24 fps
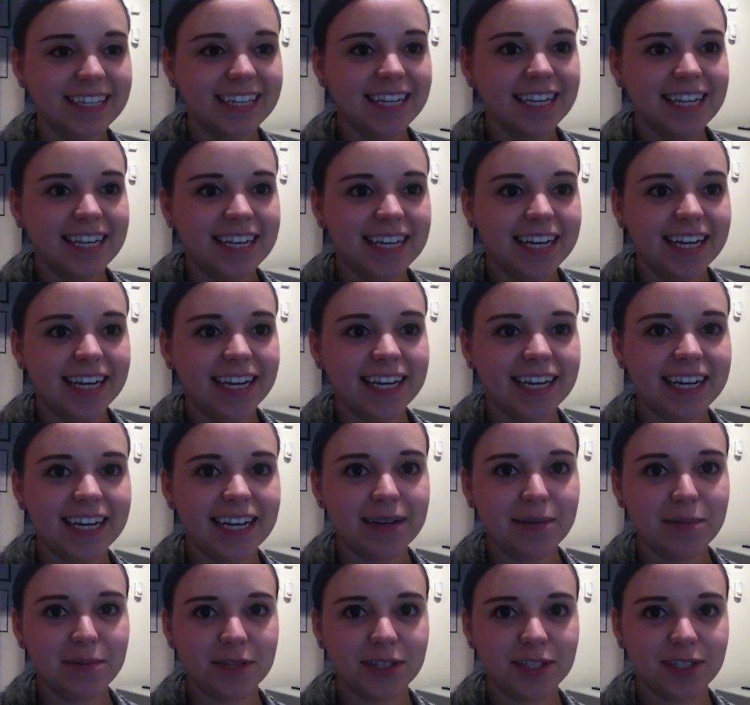Uh, I'm just
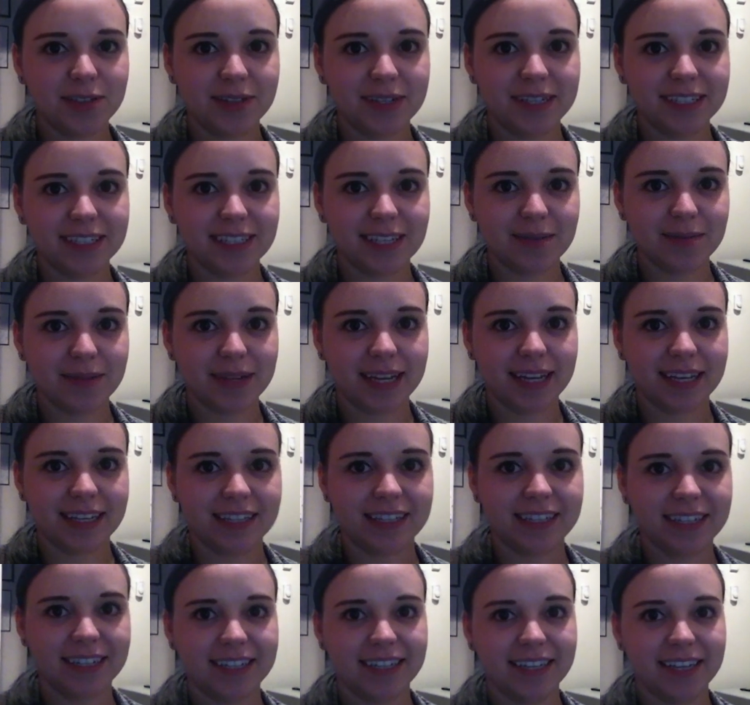doing some, like,
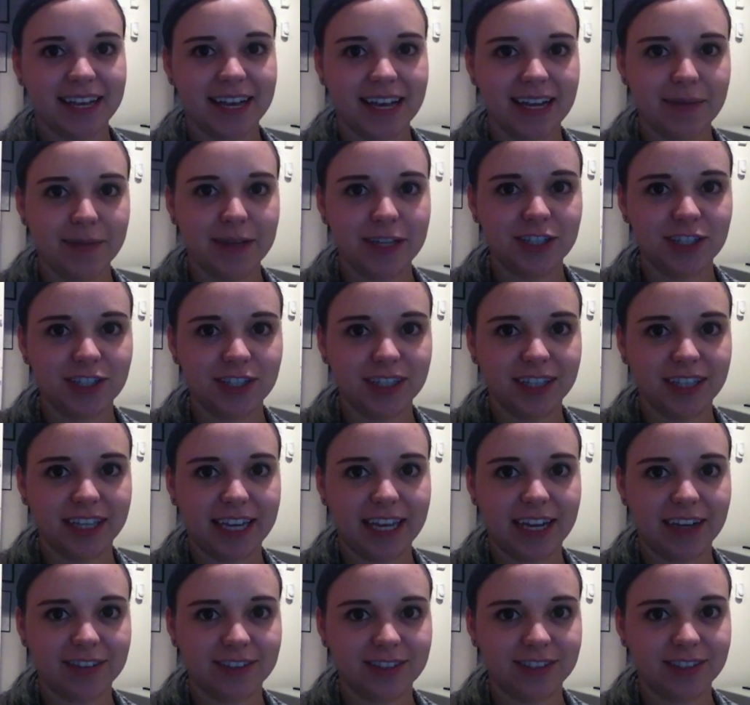animation layout
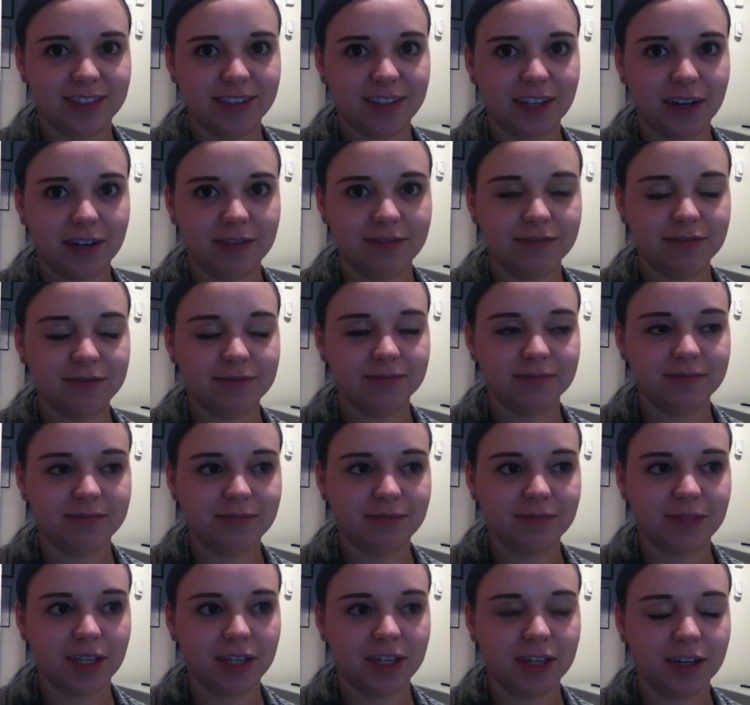stuff, you
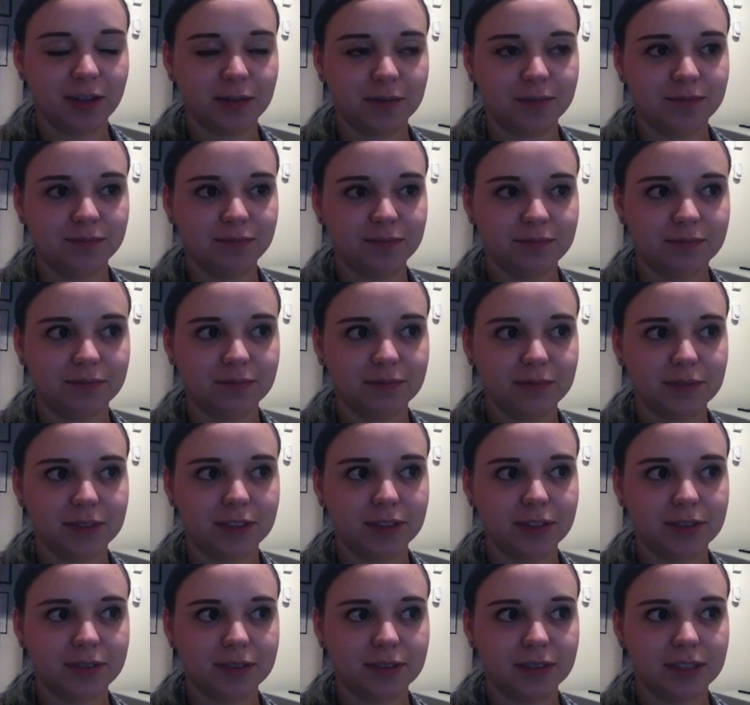know. It's,
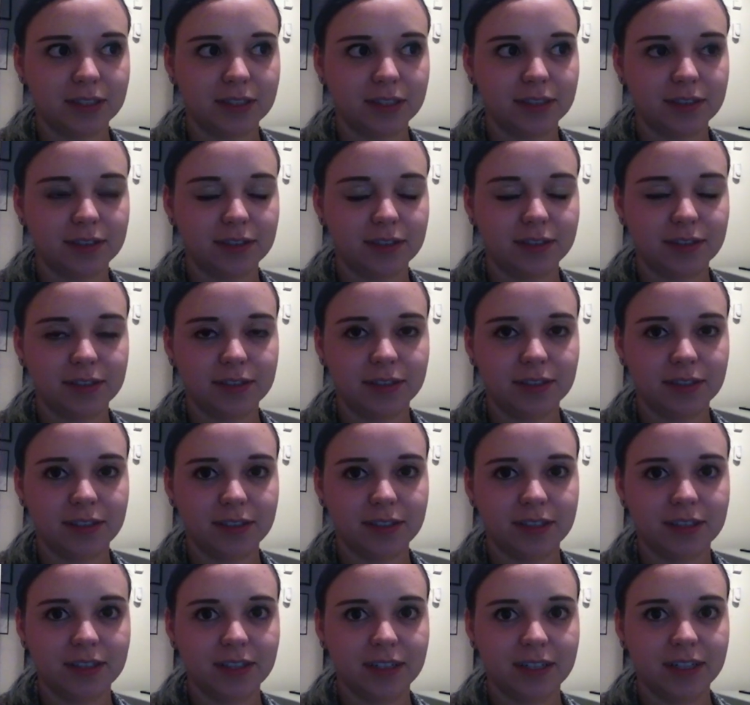it's
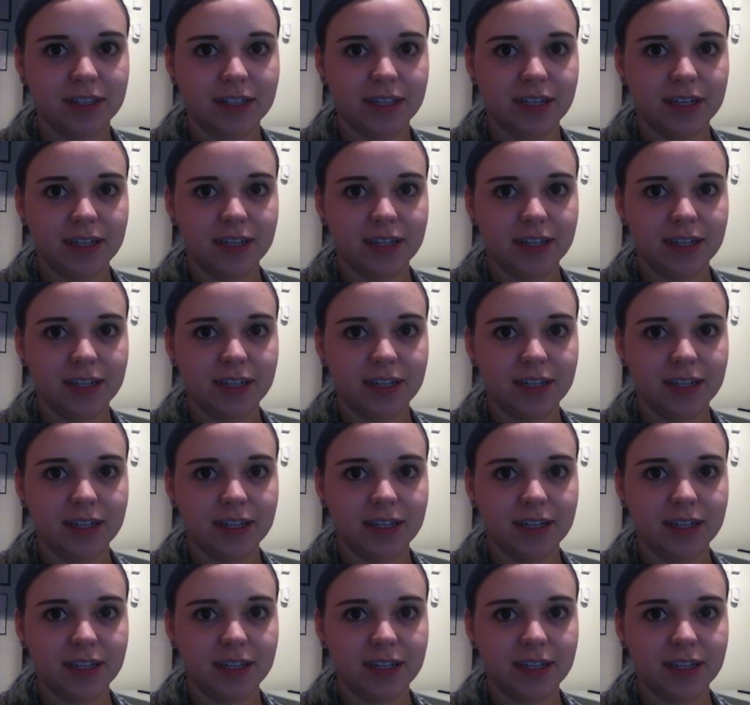I don't